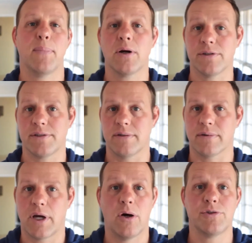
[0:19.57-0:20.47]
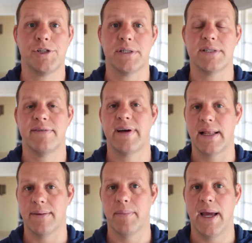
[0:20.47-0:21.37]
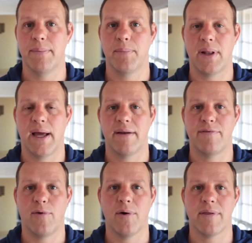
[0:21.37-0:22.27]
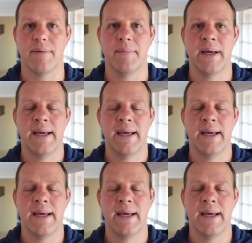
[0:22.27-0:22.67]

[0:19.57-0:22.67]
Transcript: personal coaching development plan for them.